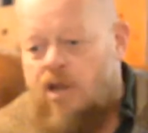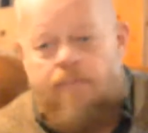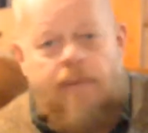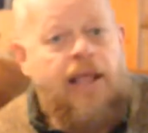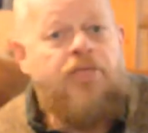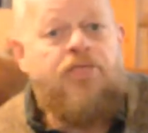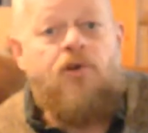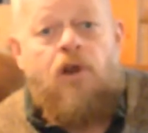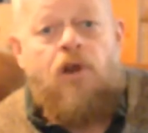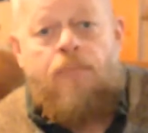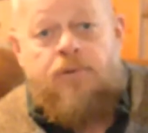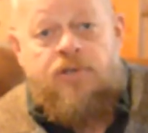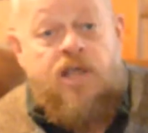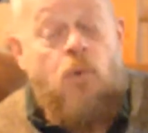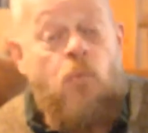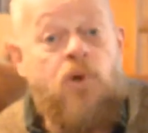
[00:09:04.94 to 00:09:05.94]
make it
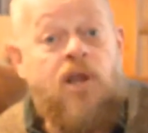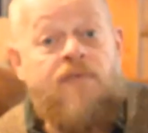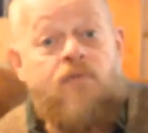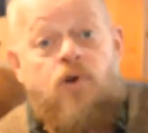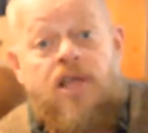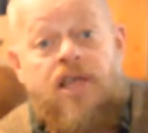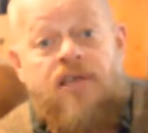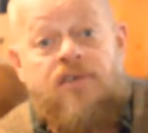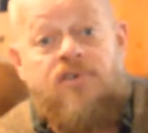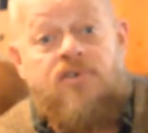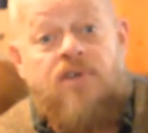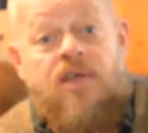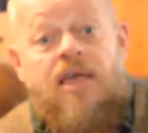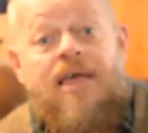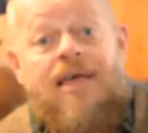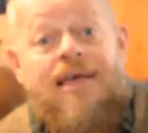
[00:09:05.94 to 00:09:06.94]
30%. Whatever it is,
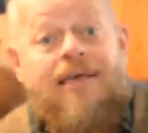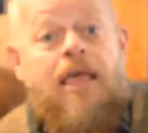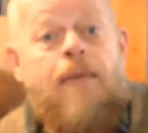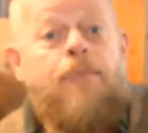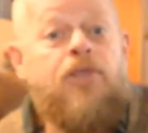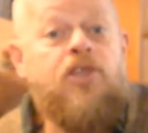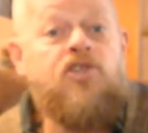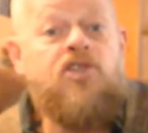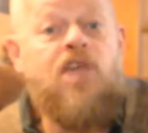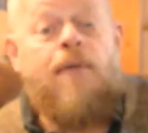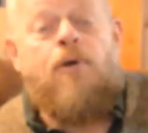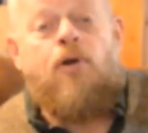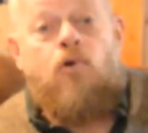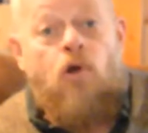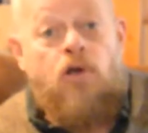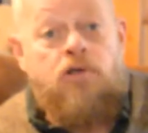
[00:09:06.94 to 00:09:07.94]
keep it the same
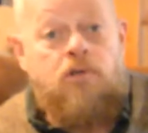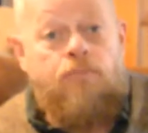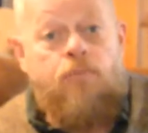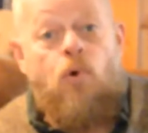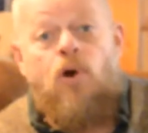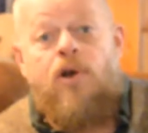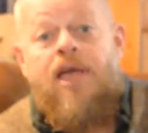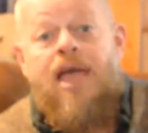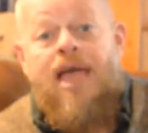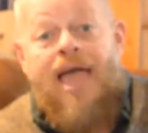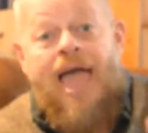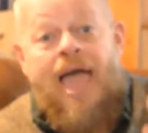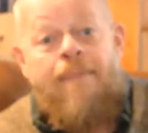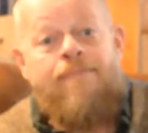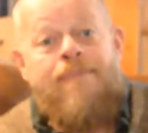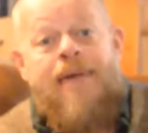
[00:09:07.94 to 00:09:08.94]
across the board
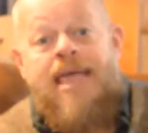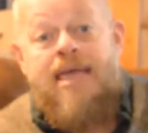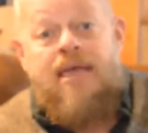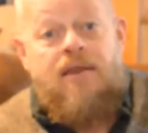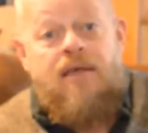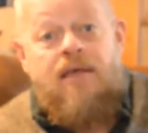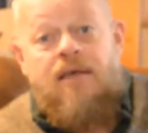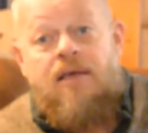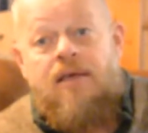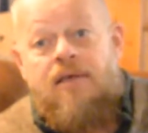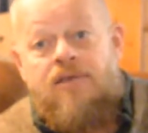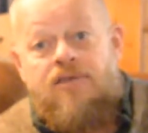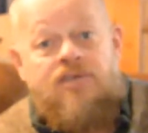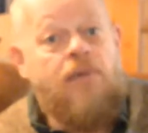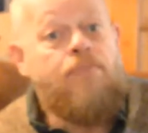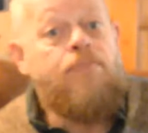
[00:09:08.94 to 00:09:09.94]
and make it
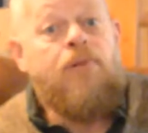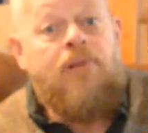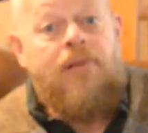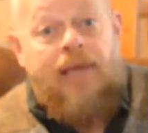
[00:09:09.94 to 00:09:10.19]
simple